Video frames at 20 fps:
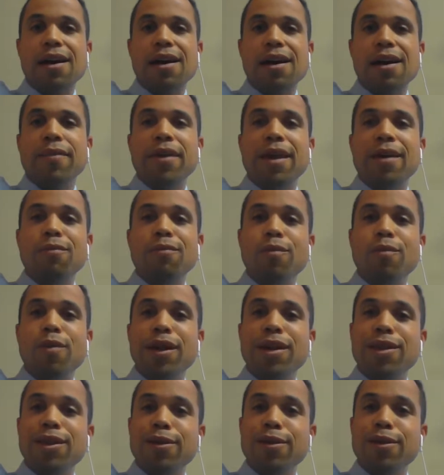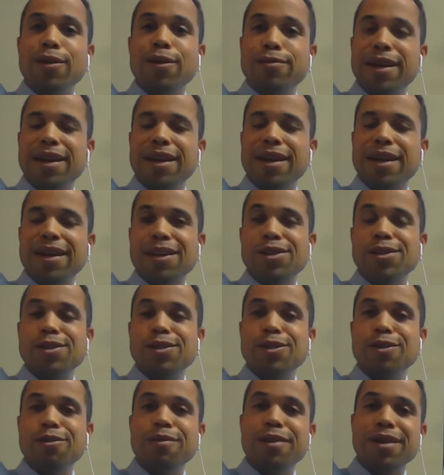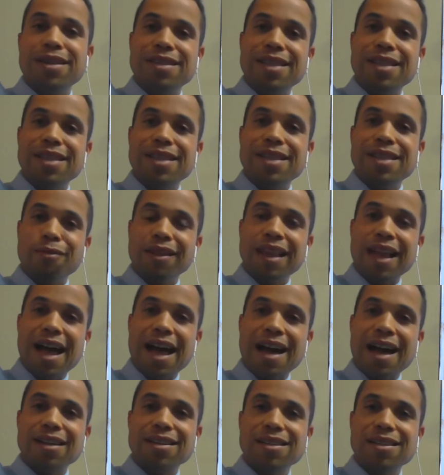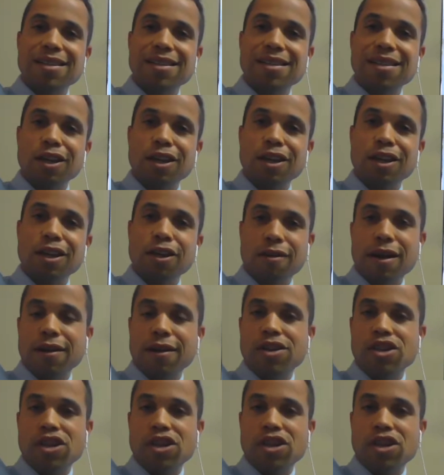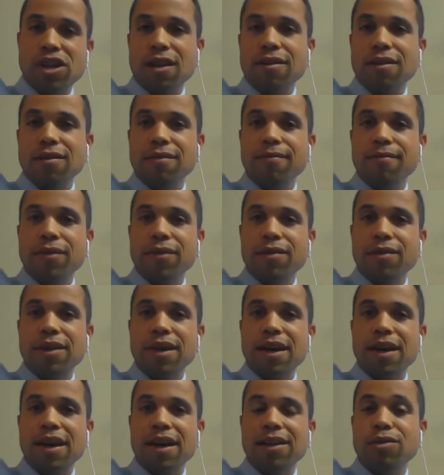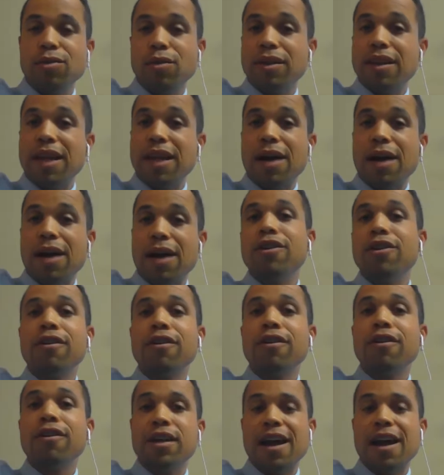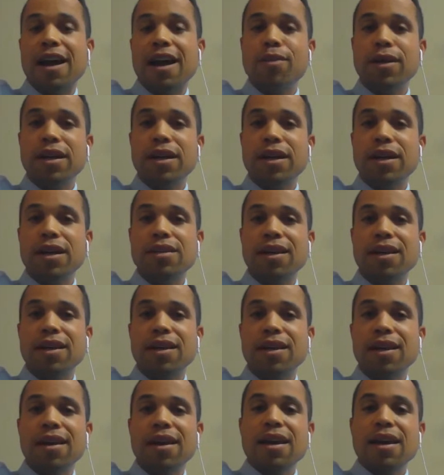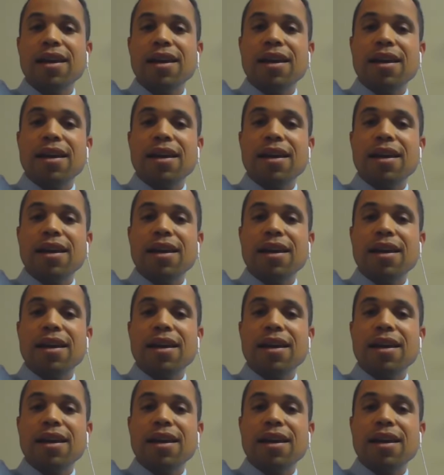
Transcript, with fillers: Um, and what those medications do is they relax the urinary channel, okay, to allow urine to get out more easily.